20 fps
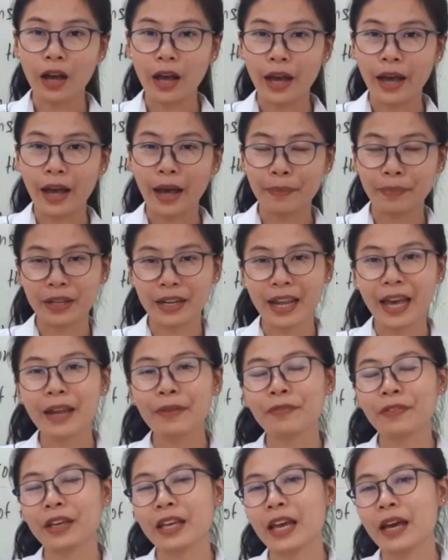After
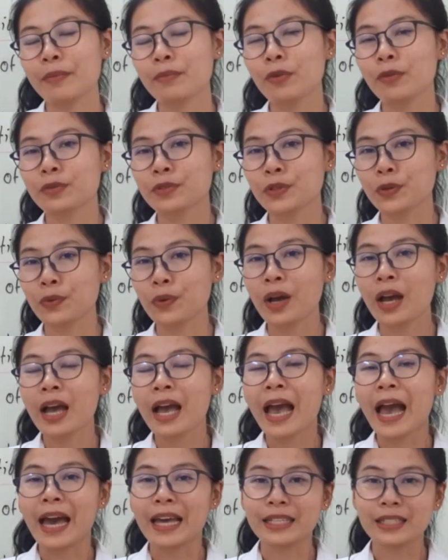that, we can move to
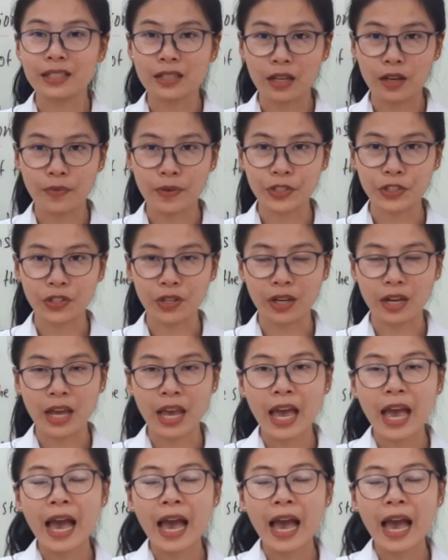answer the question.